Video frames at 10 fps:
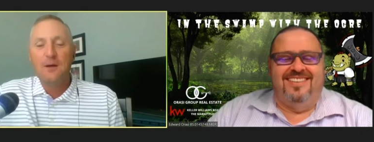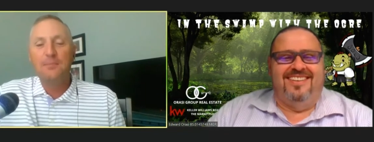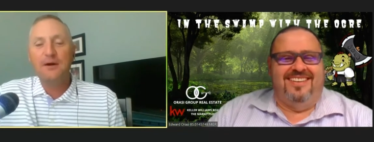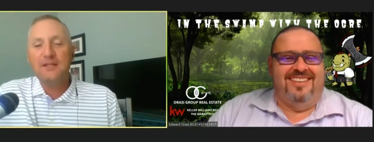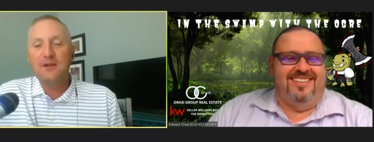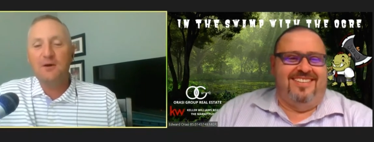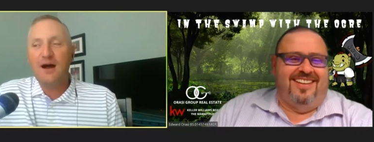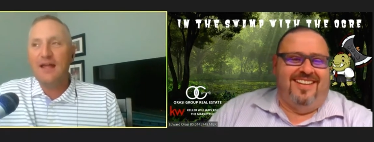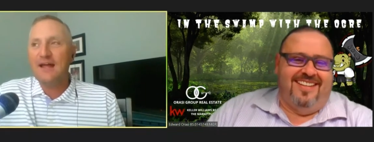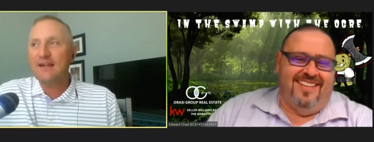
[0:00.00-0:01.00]
Speaker 1: but you know,
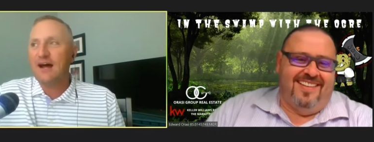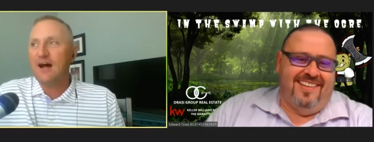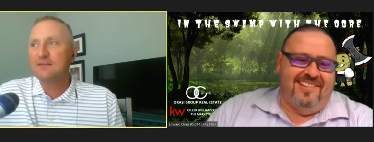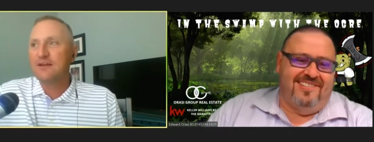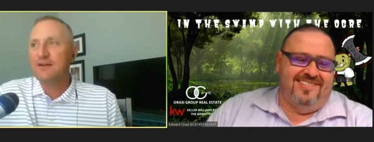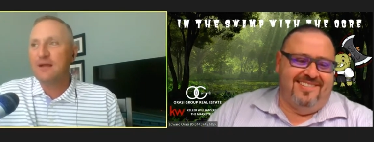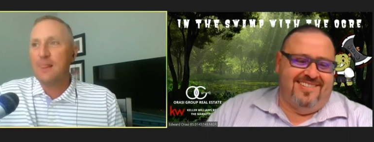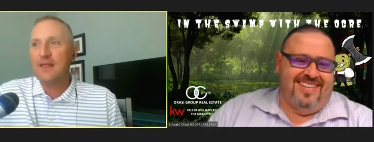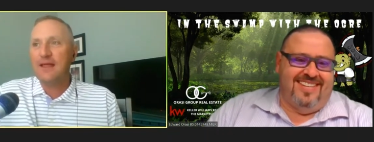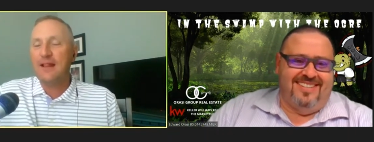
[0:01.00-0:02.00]
Ed, I'll tell you,
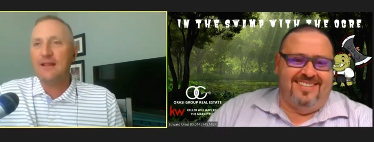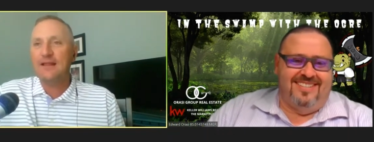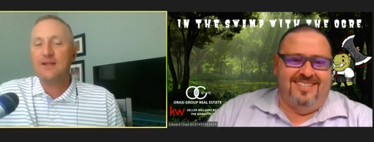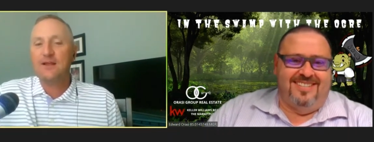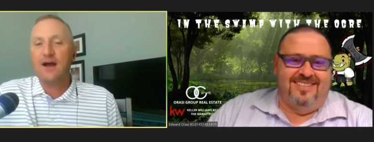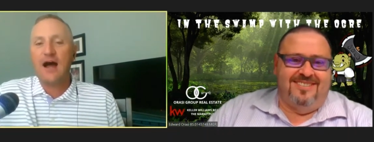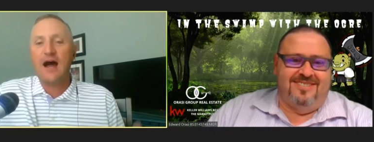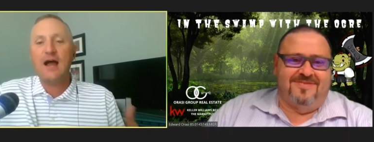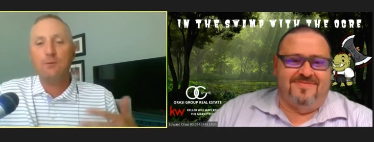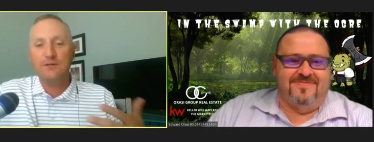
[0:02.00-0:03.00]

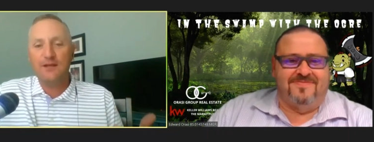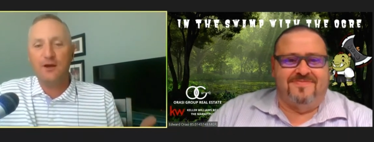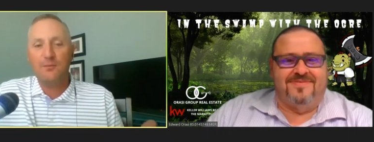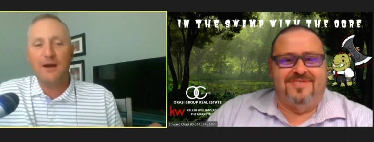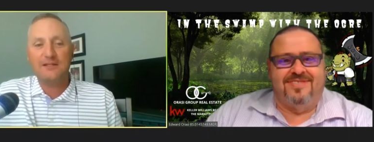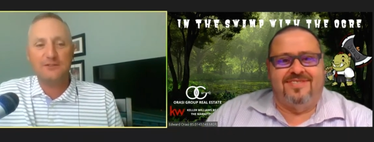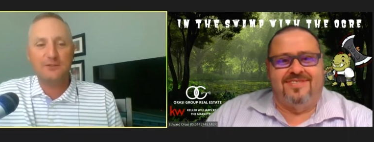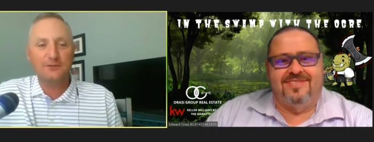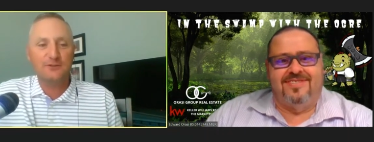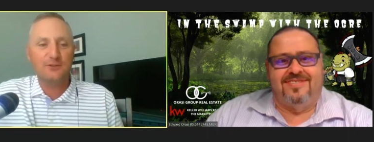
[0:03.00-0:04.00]
I would tell my
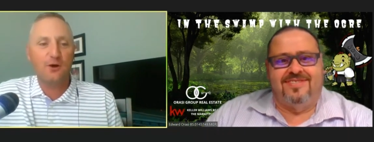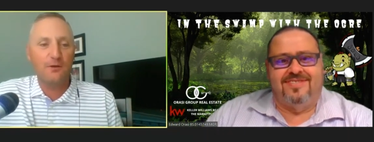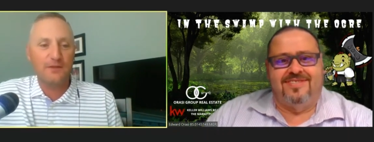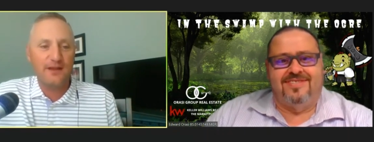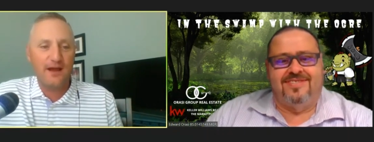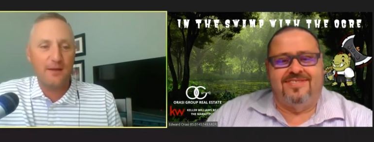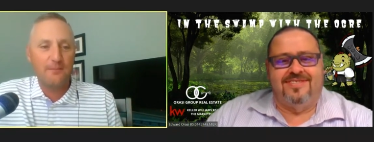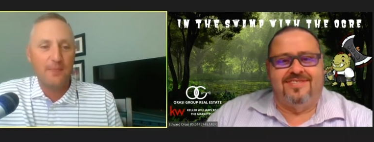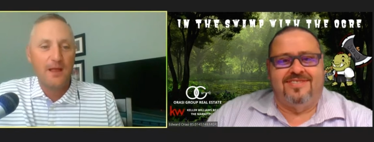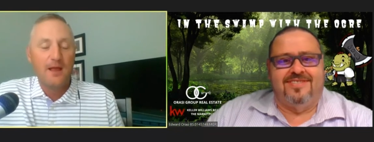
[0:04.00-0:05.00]
students all the
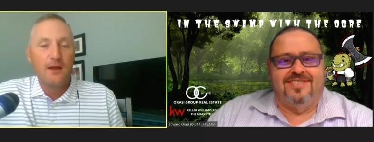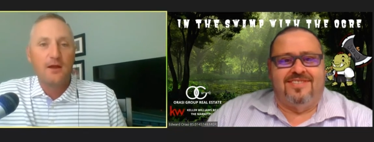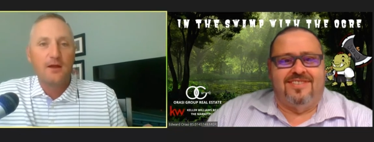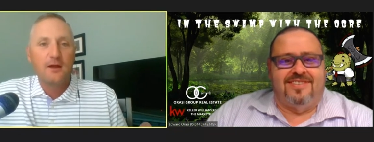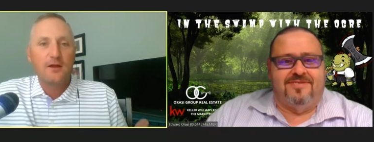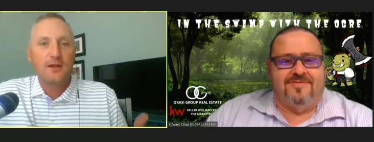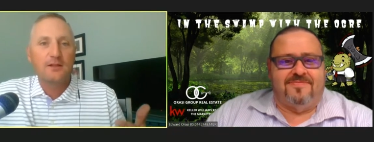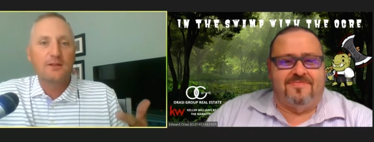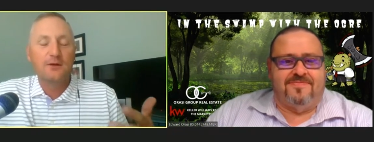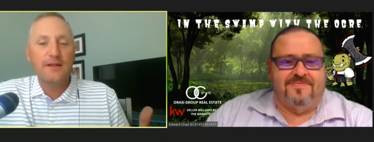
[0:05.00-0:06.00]
time
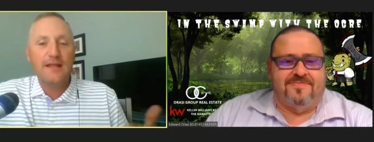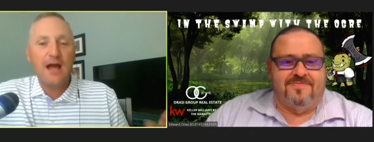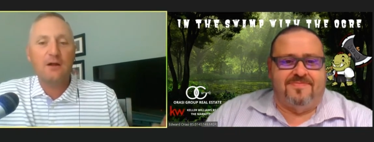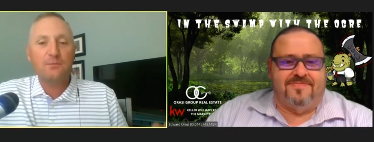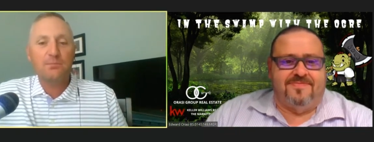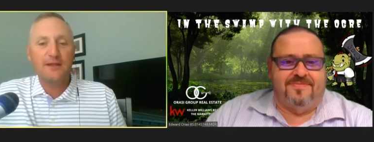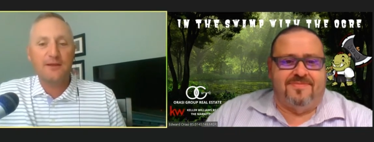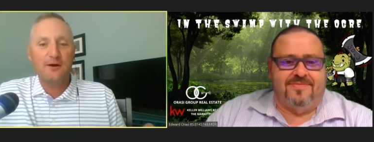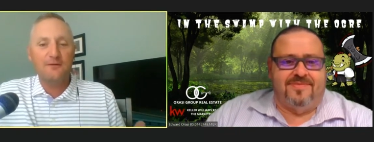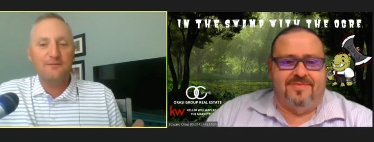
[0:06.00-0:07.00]
learning how to play
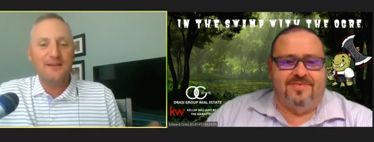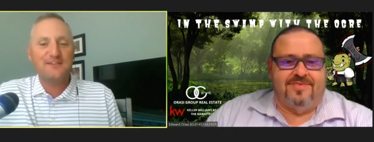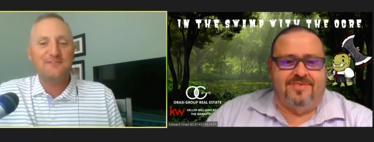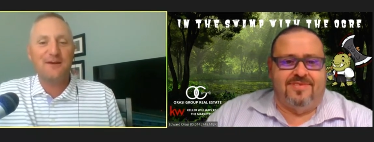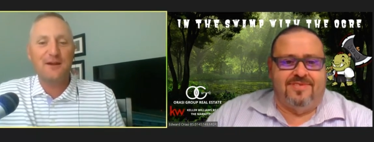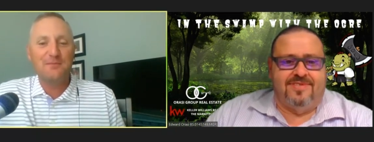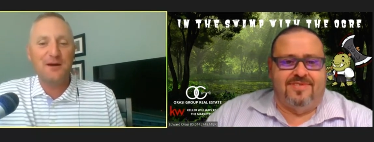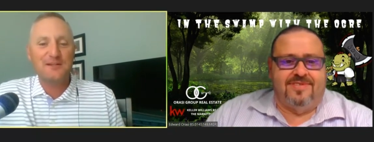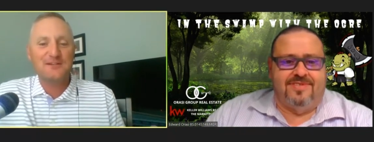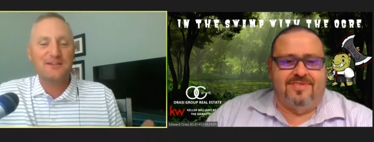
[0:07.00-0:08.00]
golf is very
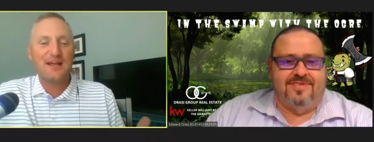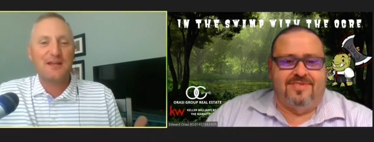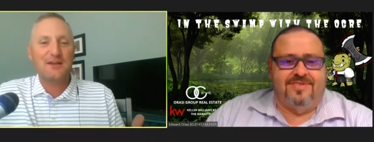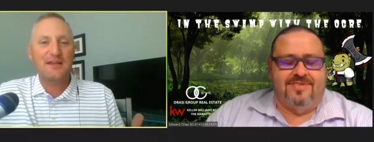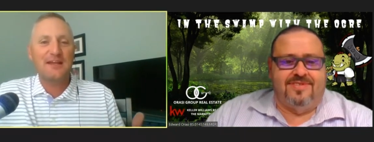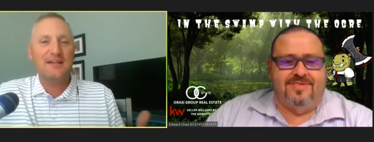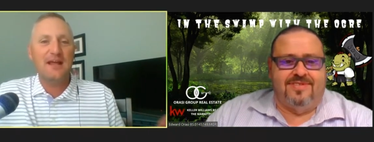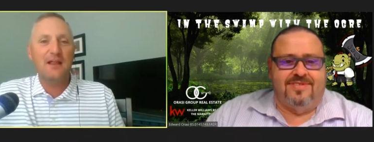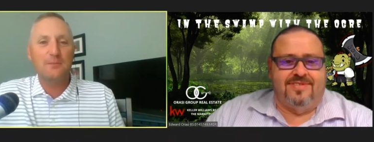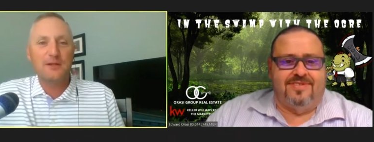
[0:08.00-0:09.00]
much like in
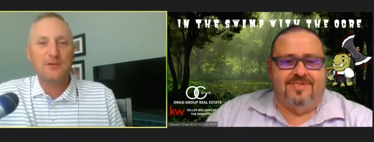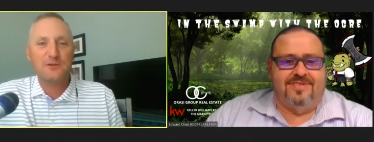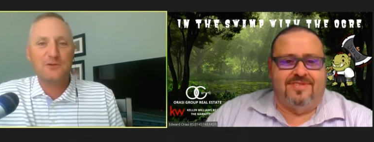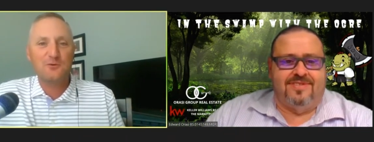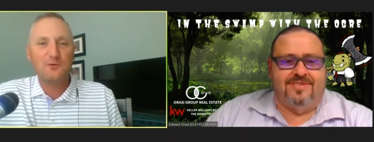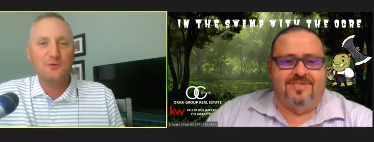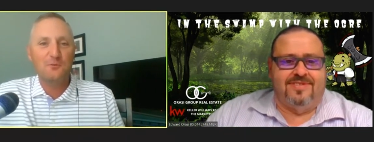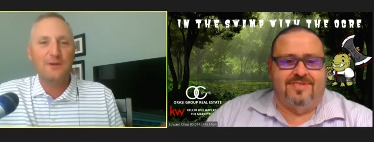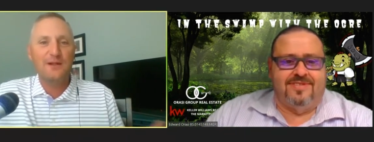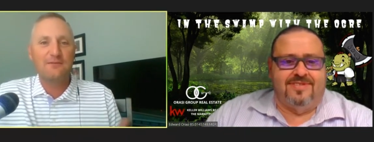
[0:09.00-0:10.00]
elementary school
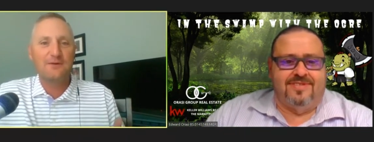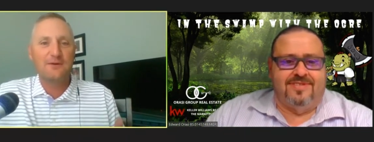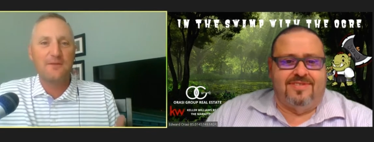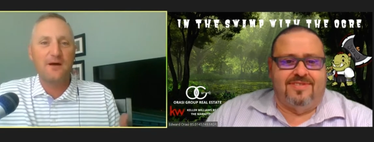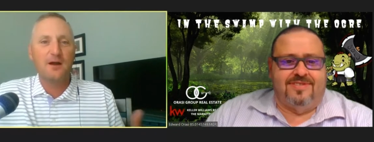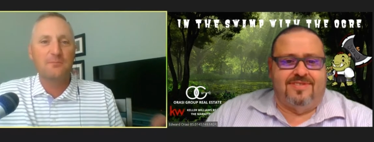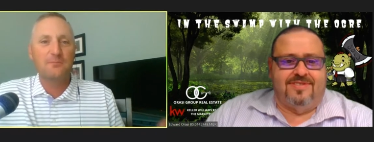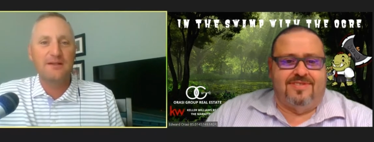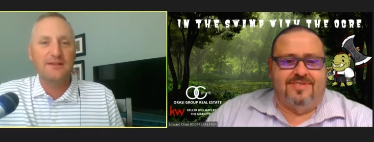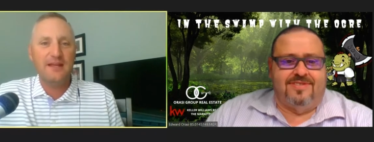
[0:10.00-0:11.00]
whenever on
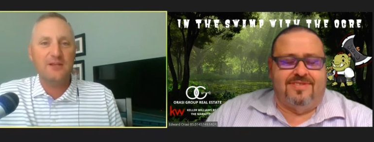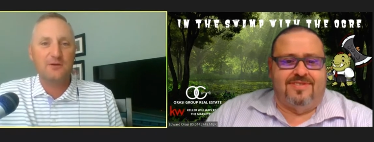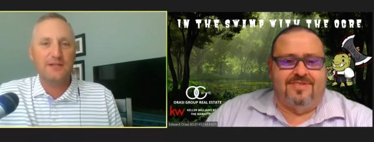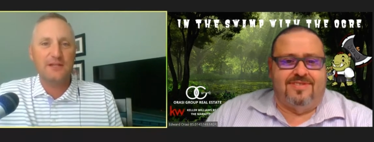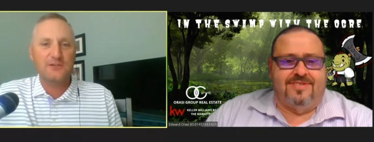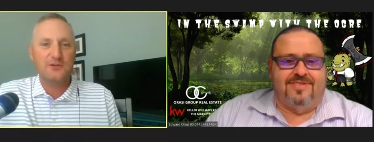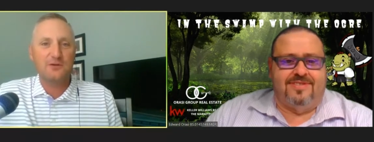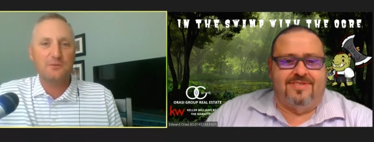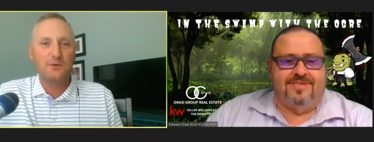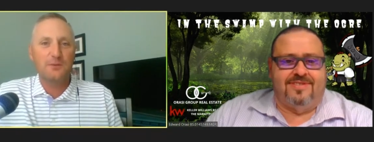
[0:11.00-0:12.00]
monday your
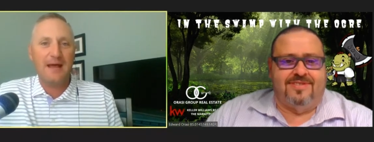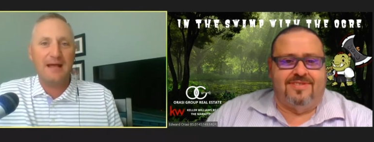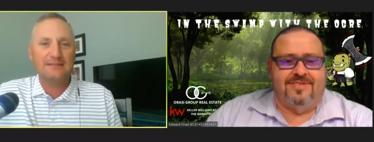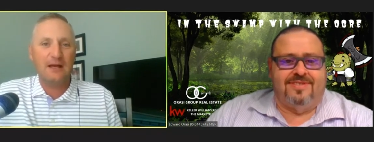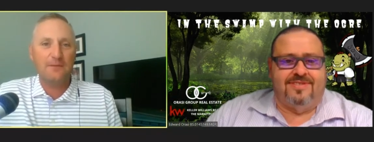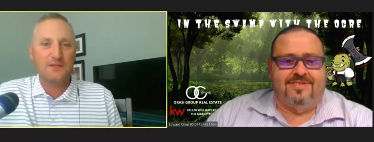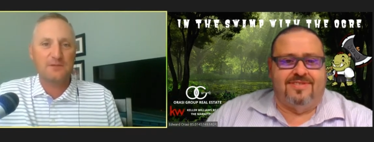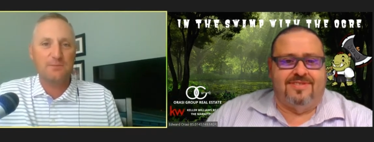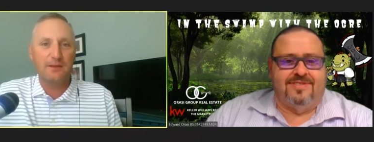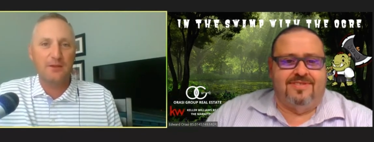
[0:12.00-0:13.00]
teacher would pass out the
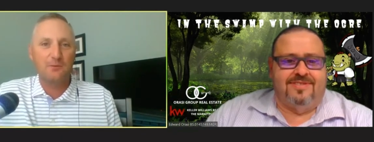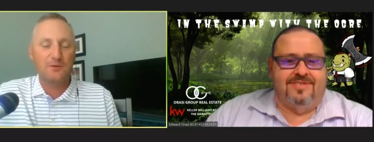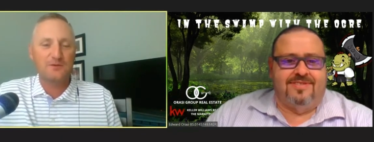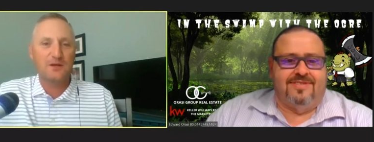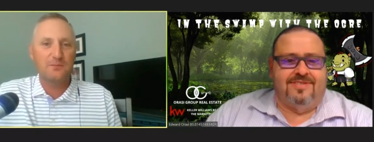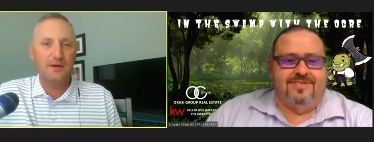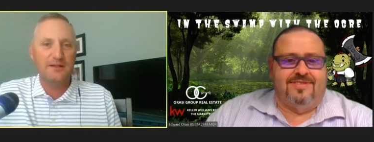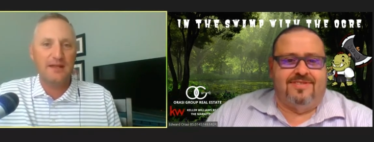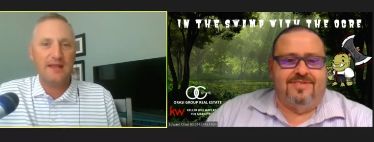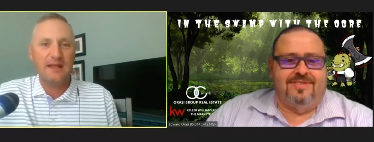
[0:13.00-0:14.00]
spelling words on
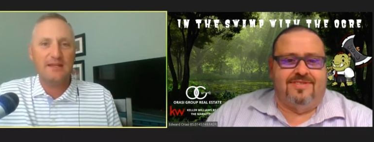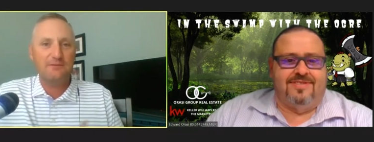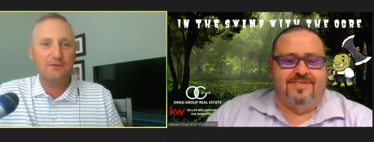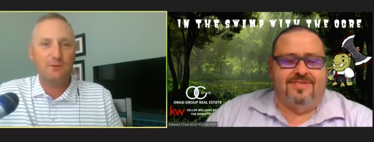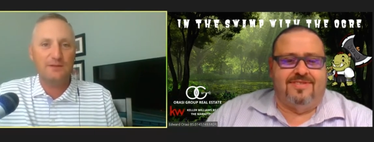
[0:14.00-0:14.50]
monday and give you a